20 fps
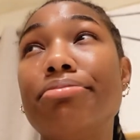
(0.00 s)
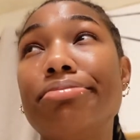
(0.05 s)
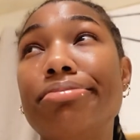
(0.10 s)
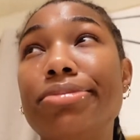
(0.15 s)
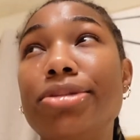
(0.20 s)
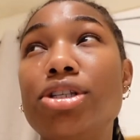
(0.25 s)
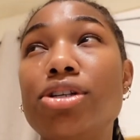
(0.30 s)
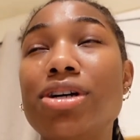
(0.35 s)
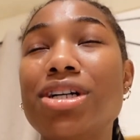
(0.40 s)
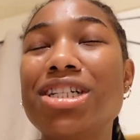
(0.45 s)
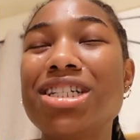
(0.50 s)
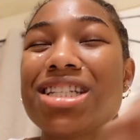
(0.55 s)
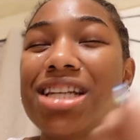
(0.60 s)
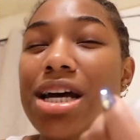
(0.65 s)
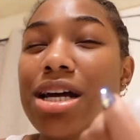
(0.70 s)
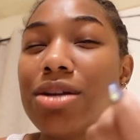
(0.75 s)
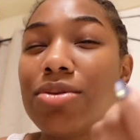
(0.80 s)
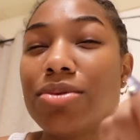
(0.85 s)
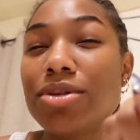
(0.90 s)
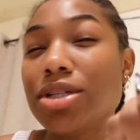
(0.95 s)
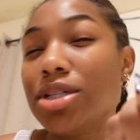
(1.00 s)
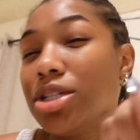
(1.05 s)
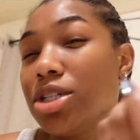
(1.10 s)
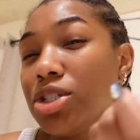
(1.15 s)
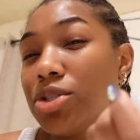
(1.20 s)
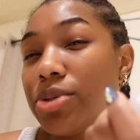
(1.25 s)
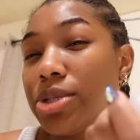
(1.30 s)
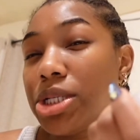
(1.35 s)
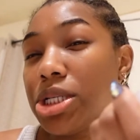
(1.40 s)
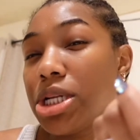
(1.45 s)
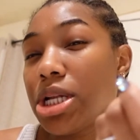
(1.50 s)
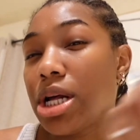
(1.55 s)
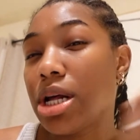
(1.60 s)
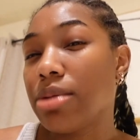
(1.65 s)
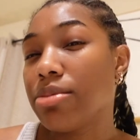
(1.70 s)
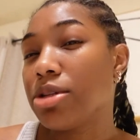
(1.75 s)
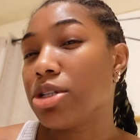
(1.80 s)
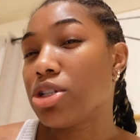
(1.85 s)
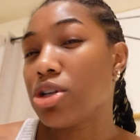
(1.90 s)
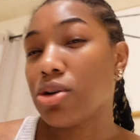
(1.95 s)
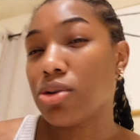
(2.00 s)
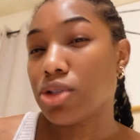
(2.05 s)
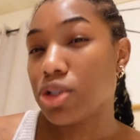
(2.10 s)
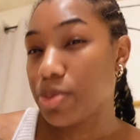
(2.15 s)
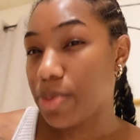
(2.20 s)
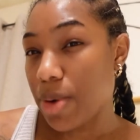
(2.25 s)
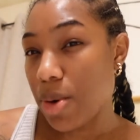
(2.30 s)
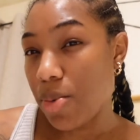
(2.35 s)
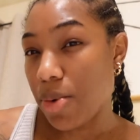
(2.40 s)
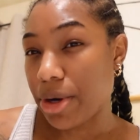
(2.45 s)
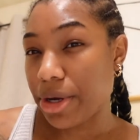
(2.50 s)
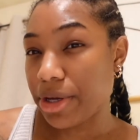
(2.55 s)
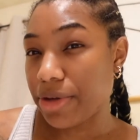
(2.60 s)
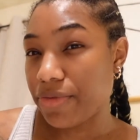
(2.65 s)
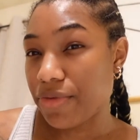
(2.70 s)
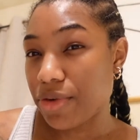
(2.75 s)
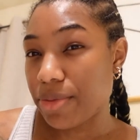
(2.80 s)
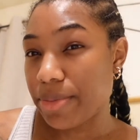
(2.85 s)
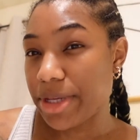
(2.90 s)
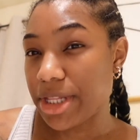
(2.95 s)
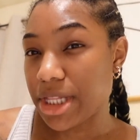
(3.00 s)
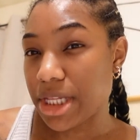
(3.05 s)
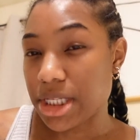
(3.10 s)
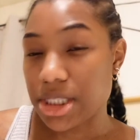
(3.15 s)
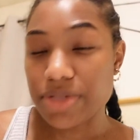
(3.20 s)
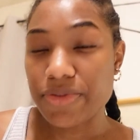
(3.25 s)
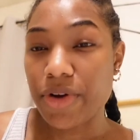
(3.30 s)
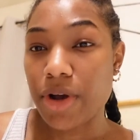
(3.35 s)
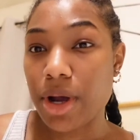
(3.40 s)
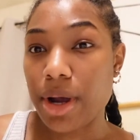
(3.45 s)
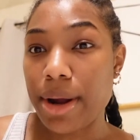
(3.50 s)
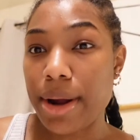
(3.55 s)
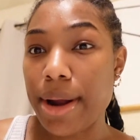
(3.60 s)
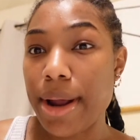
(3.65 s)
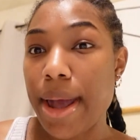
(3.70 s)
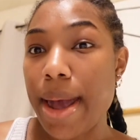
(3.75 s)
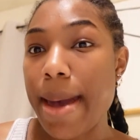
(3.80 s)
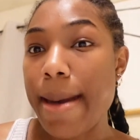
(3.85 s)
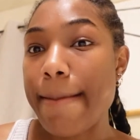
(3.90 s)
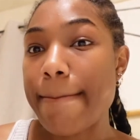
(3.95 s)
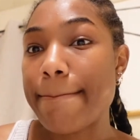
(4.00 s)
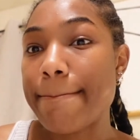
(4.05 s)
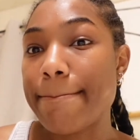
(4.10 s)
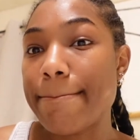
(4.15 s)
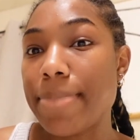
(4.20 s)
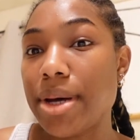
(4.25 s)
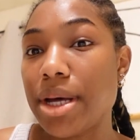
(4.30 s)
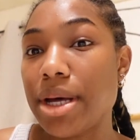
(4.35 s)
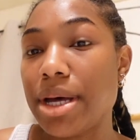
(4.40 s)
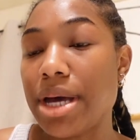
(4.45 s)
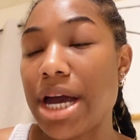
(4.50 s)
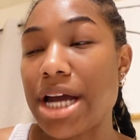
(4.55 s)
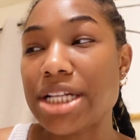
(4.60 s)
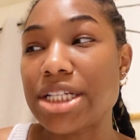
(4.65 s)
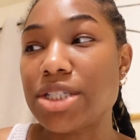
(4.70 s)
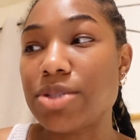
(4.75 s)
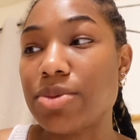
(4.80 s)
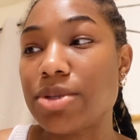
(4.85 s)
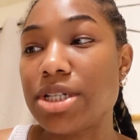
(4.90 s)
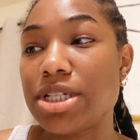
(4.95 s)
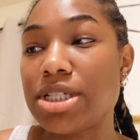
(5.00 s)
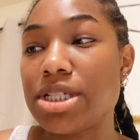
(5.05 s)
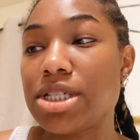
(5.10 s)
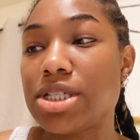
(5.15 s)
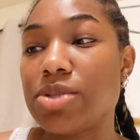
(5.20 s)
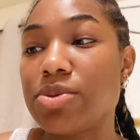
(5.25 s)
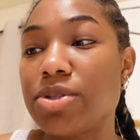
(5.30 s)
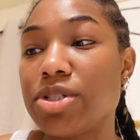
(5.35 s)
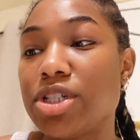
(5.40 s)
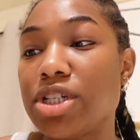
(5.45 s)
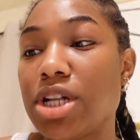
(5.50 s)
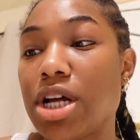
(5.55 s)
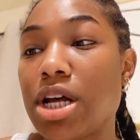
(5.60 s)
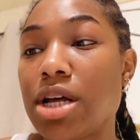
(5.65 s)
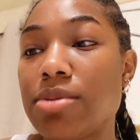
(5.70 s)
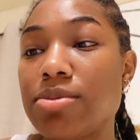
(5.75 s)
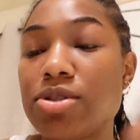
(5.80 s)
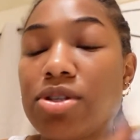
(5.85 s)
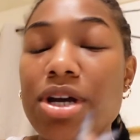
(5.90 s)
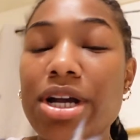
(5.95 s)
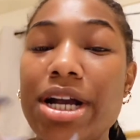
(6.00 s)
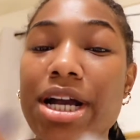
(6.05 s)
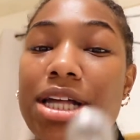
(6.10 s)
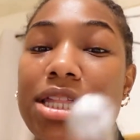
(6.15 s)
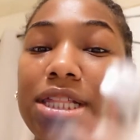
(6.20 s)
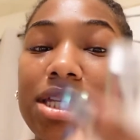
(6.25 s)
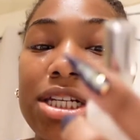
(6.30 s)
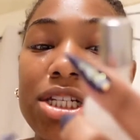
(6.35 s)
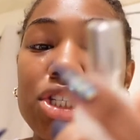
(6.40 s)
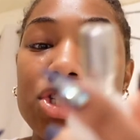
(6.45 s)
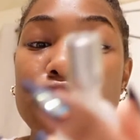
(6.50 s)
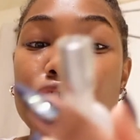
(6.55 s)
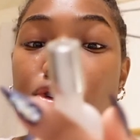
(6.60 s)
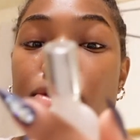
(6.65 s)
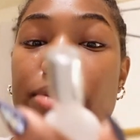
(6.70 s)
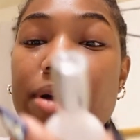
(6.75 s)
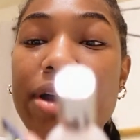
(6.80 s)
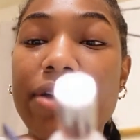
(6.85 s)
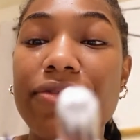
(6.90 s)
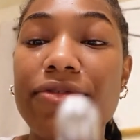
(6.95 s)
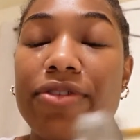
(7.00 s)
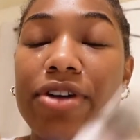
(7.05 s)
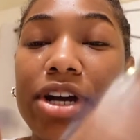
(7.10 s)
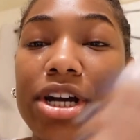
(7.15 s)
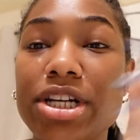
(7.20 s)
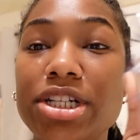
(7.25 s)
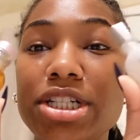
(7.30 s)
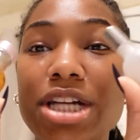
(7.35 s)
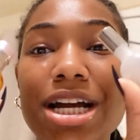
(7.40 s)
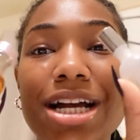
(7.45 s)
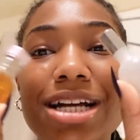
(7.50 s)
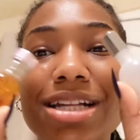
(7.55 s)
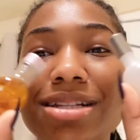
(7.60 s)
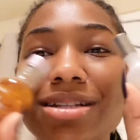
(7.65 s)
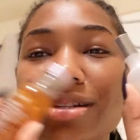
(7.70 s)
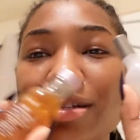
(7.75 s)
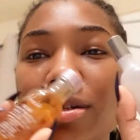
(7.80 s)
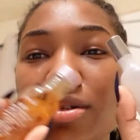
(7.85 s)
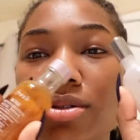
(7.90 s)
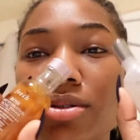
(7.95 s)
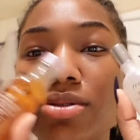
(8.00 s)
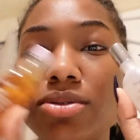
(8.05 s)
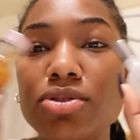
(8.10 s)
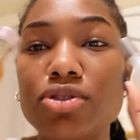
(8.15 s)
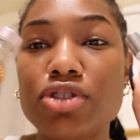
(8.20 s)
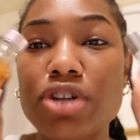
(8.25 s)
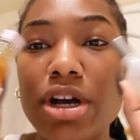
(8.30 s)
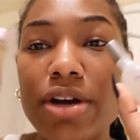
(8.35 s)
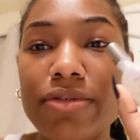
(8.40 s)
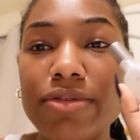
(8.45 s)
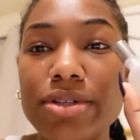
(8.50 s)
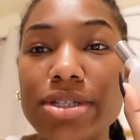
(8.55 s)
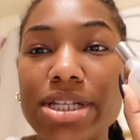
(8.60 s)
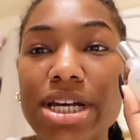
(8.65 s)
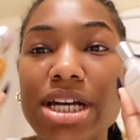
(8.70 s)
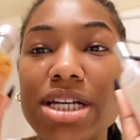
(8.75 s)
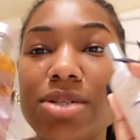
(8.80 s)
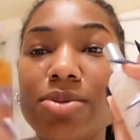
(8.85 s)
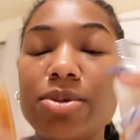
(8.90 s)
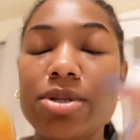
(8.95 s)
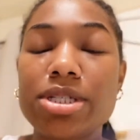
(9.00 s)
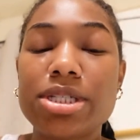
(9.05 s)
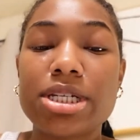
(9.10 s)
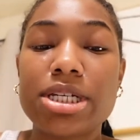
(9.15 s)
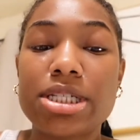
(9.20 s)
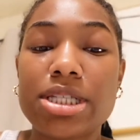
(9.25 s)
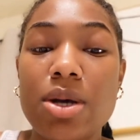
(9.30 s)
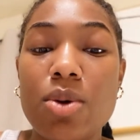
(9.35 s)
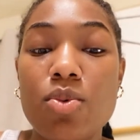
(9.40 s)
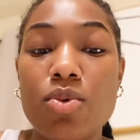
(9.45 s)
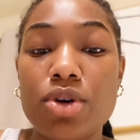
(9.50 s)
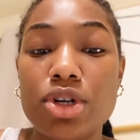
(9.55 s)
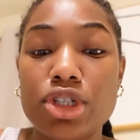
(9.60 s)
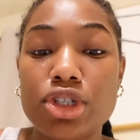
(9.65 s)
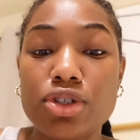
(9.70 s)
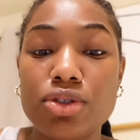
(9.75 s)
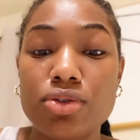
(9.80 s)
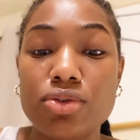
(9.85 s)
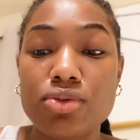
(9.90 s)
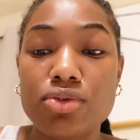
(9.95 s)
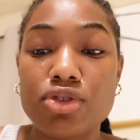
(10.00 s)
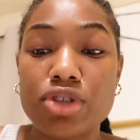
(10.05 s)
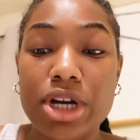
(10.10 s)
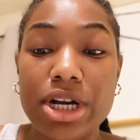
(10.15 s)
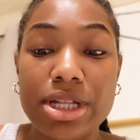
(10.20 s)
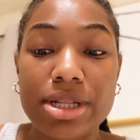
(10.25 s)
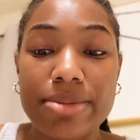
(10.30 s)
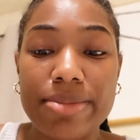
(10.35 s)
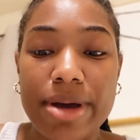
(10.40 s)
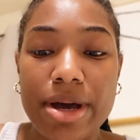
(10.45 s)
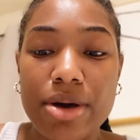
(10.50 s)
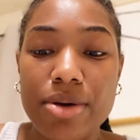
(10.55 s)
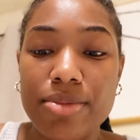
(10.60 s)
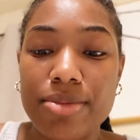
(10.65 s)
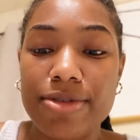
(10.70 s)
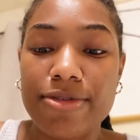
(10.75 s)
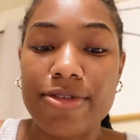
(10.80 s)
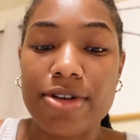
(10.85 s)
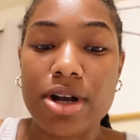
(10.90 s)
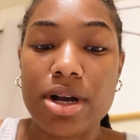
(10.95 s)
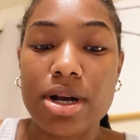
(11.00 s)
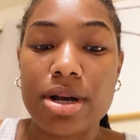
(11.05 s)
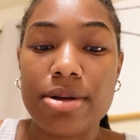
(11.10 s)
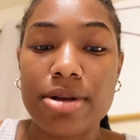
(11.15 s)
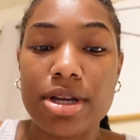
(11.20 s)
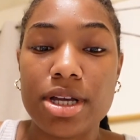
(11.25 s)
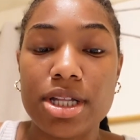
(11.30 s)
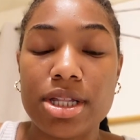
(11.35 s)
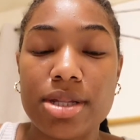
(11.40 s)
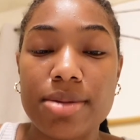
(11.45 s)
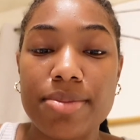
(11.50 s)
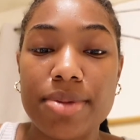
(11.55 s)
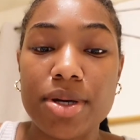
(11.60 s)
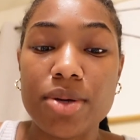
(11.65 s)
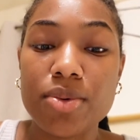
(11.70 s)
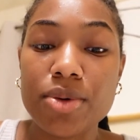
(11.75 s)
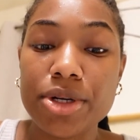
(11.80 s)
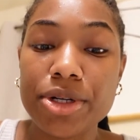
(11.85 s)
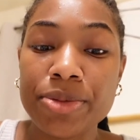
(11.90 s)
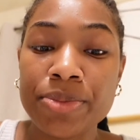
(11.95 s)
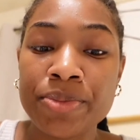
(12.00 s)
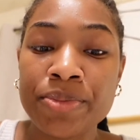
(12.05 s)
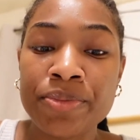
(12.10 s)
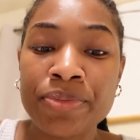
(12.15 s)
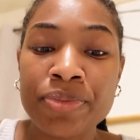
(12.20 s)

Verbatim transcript: So I just kind of wanted to switch it up. The toner's been working for me thus far, but I just wanted to switch it up. So I got these 2 by Fresh. I got the little travel size ones because I want to try them out before I get the big one.